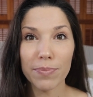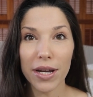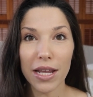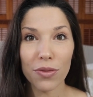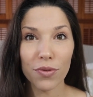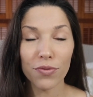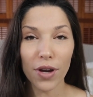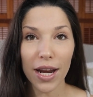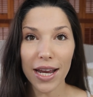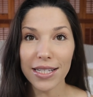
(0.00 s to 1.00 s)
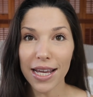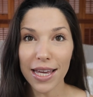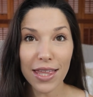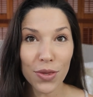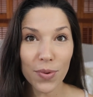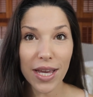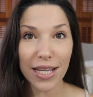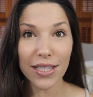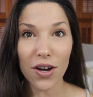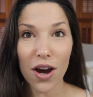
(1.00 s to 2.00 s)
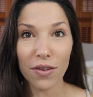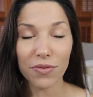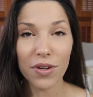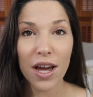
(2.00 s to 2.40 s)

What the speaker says: Monday through Friday, taking the weekends off,